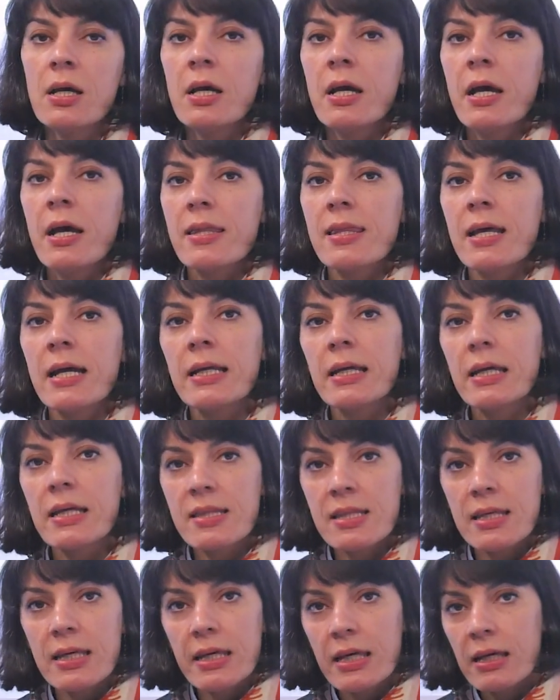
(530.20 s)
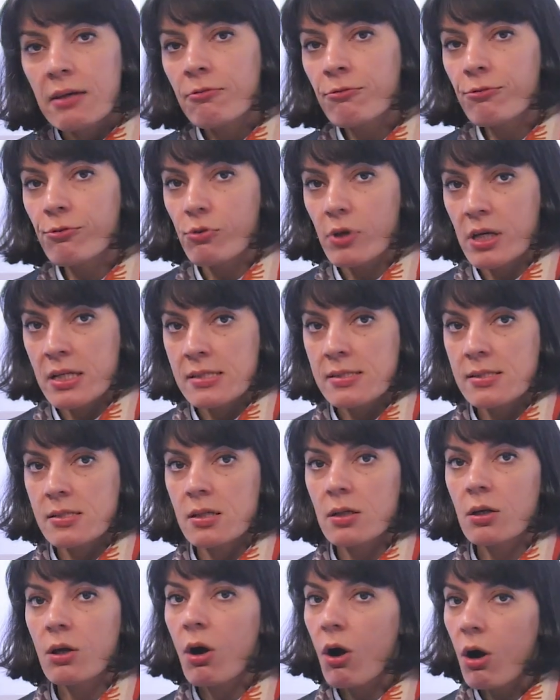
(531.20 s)
that the influencer
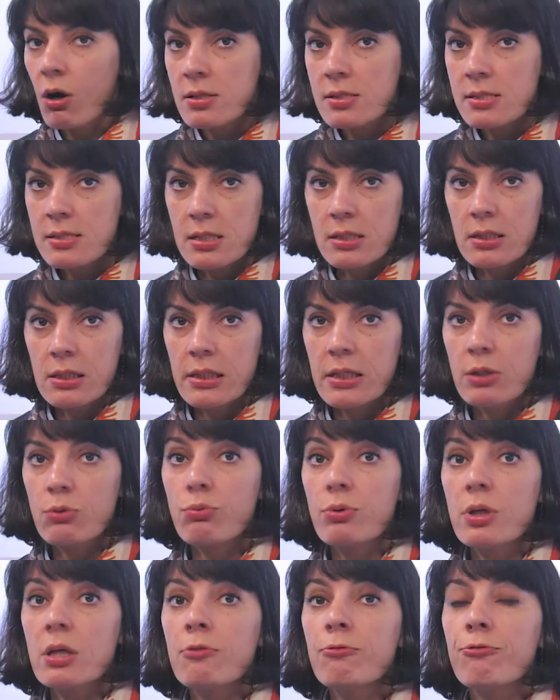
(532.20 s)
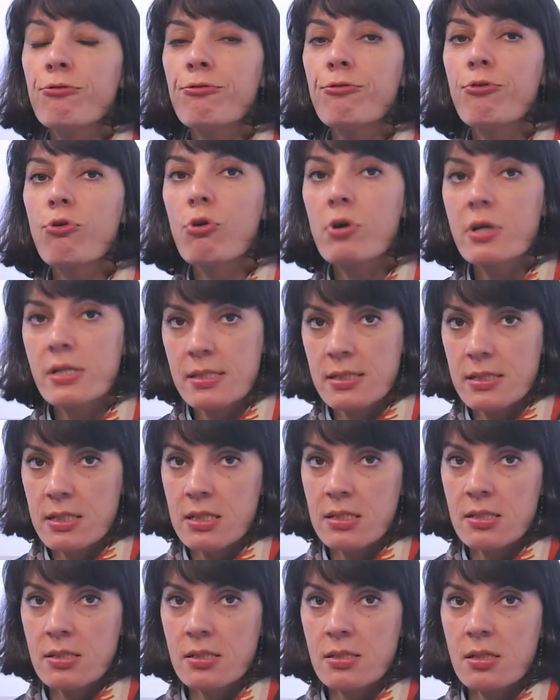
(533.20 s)
constantly
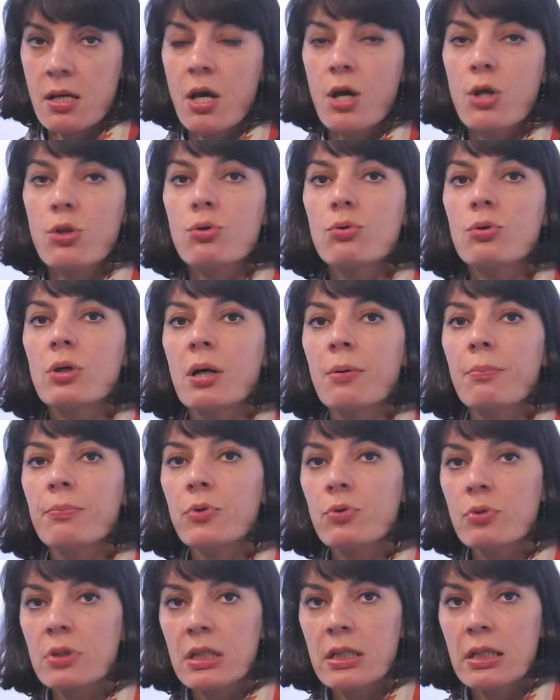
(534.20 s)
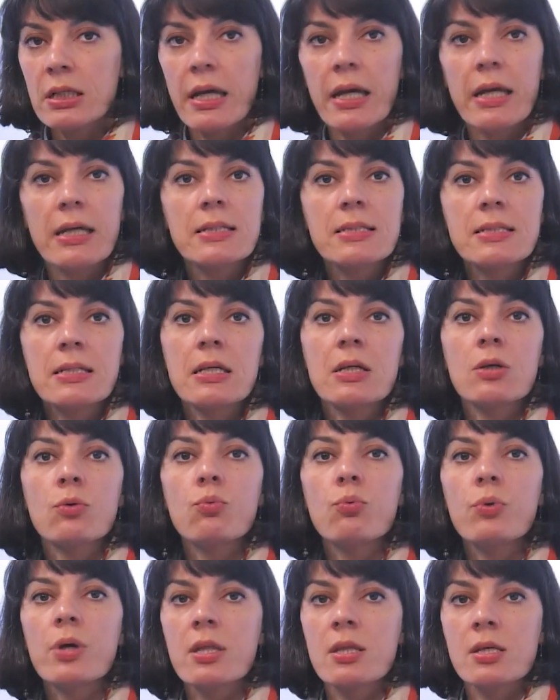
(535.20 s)
reinforces through communicating
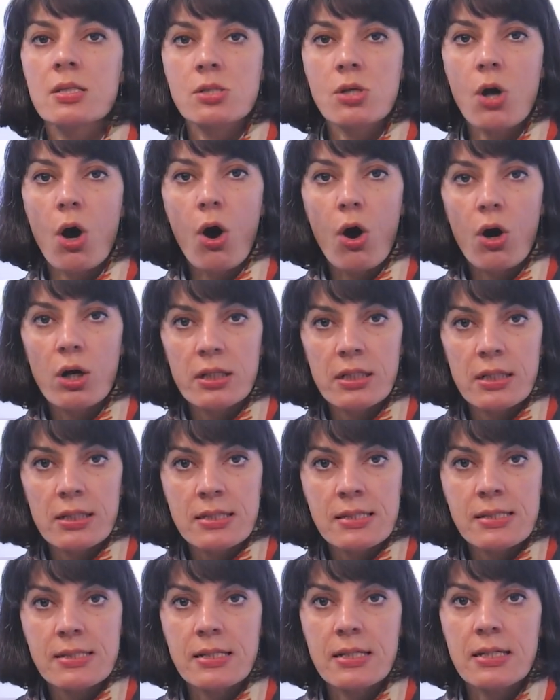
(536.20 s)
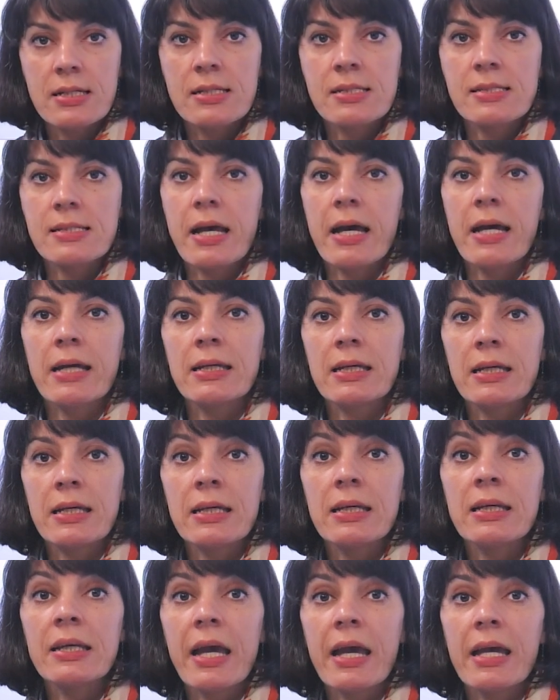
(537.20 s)
with its audiences and
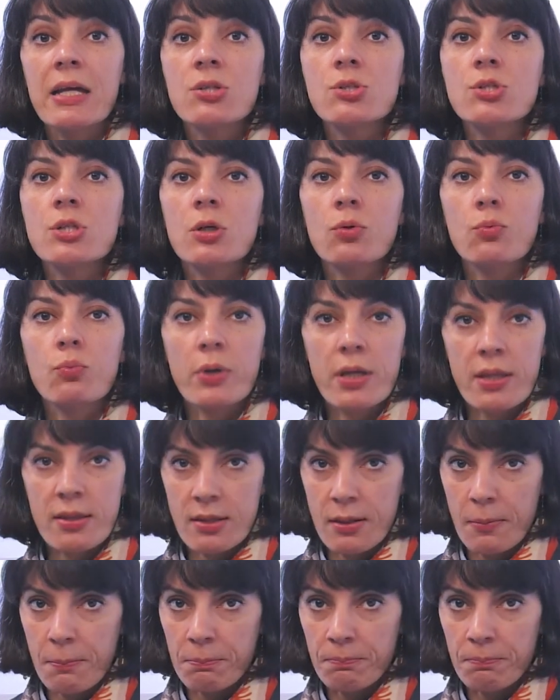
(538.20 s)
engaging with them.